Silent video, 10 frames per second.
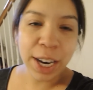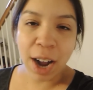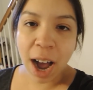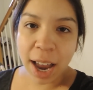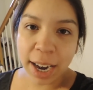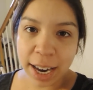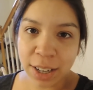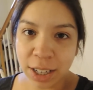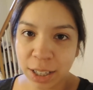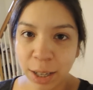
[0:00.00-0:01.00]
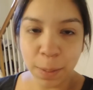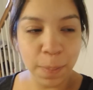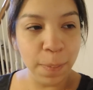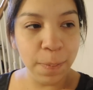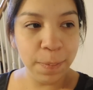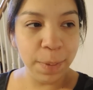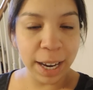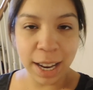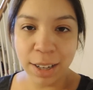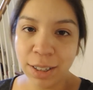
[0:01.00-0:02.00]
put it on and he just looked
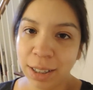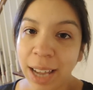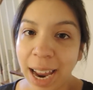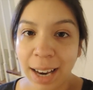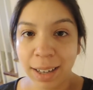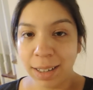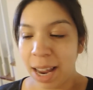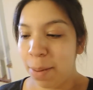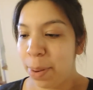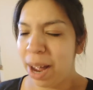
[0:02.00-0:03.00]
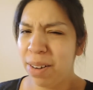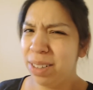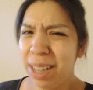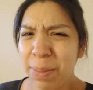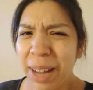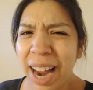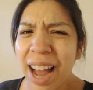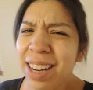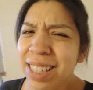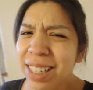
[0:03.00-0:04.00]
like he just gained 10 pounds. I'm
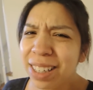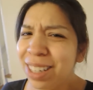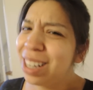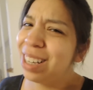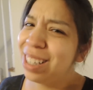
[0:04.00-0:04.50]
like, how does it look